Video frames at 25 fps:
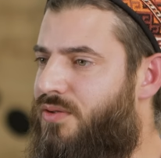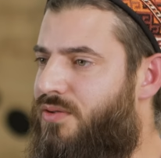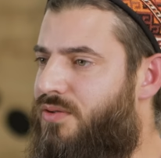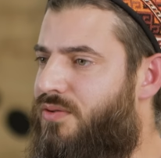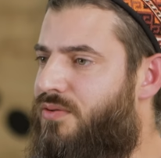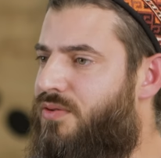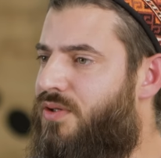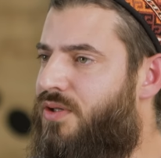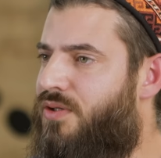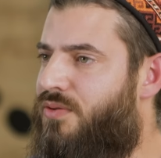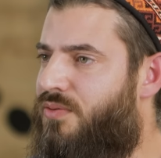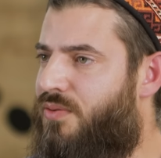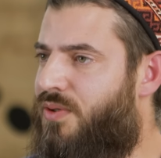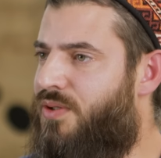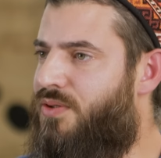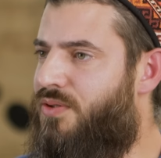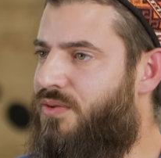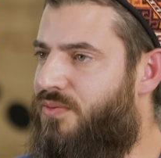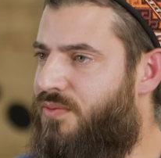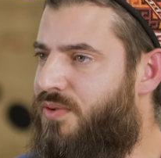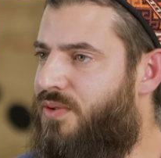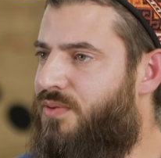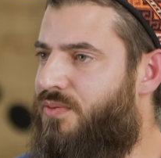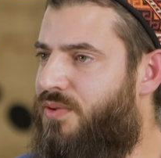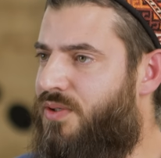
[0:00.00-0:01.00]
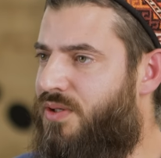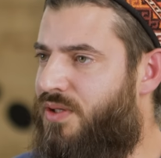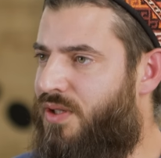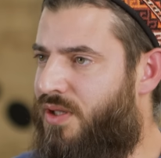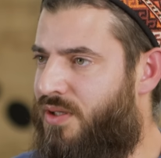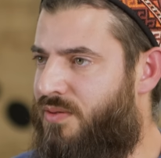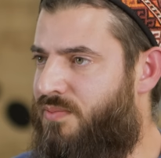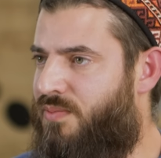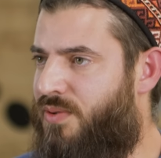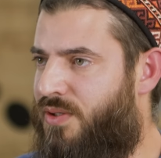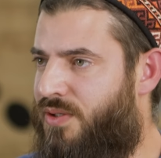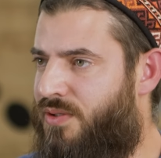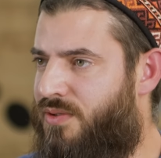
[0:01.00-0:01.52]
you just want to be with
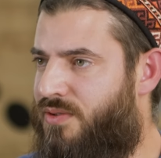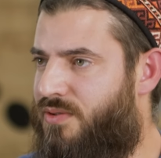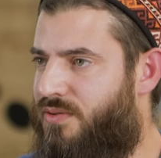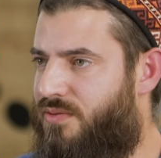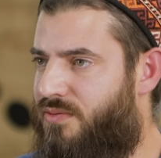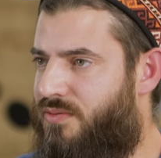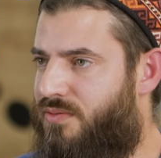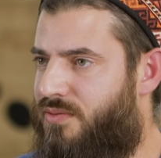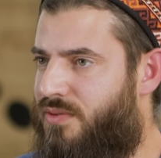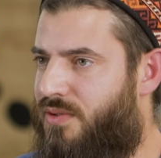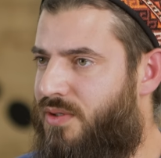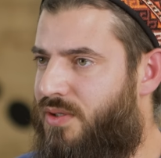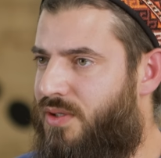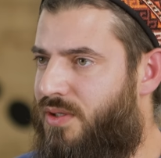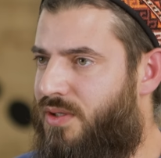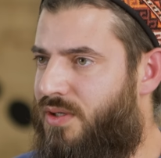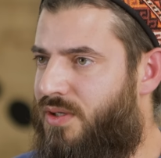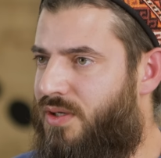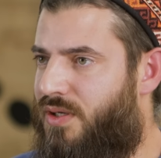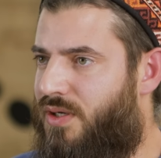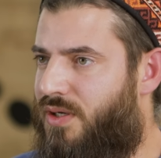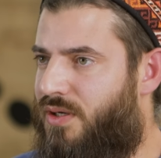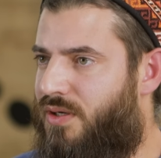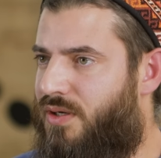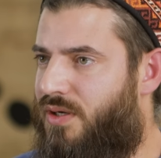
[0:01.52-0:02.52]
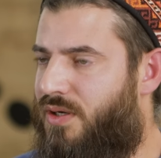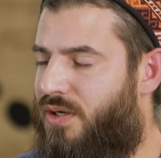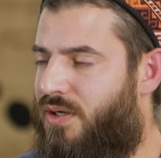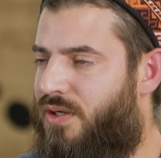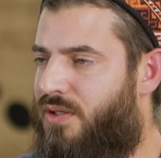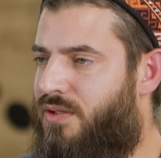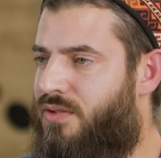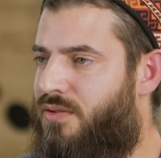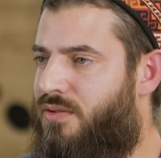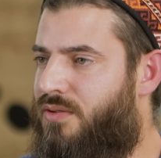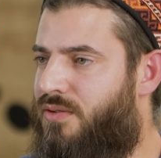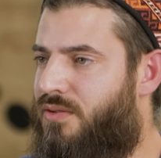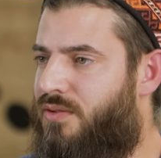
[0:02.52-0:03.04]
that person,
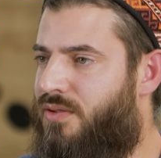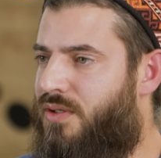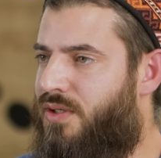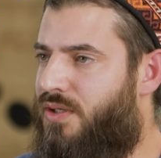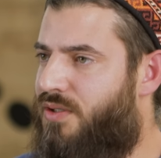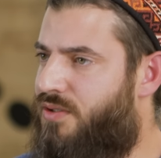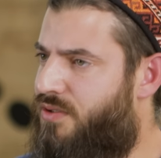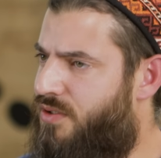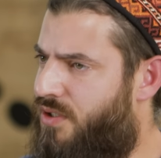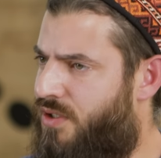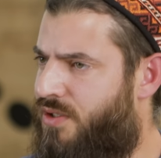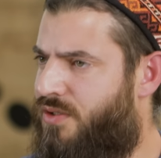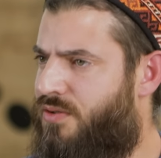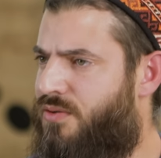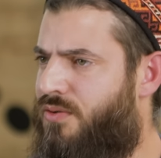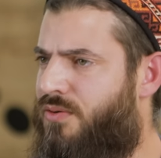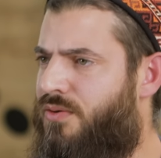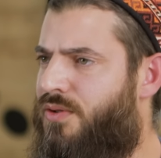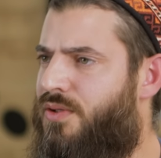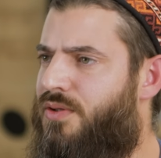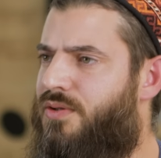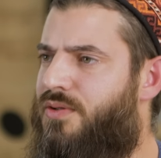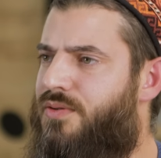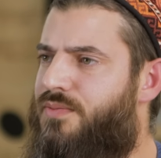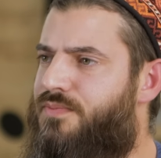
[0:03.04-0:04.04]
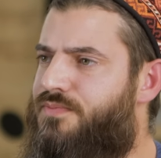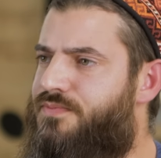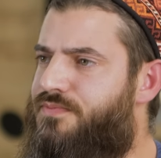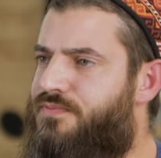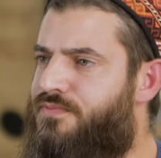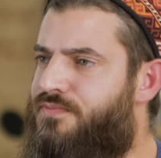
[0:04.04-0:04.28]
and just do it.